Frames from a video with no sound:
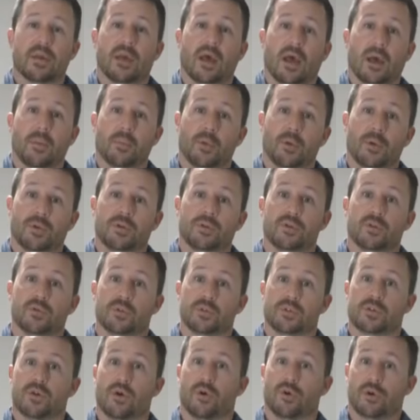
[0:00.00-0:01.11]
I'm going to do
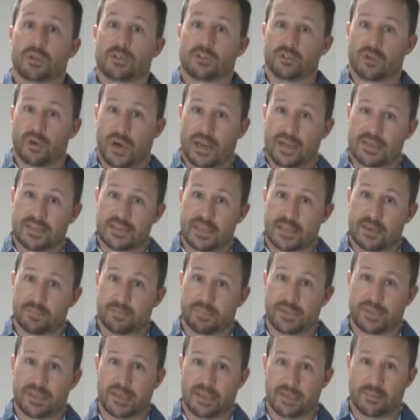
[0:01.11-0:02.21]
what's called a
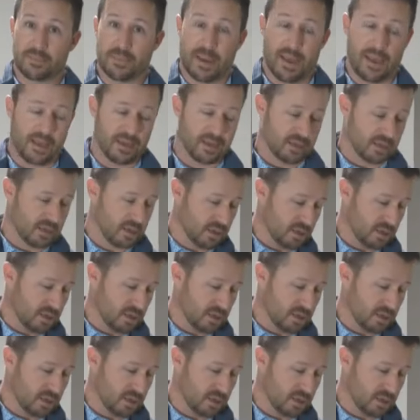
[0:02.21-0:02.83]
tricep kickback.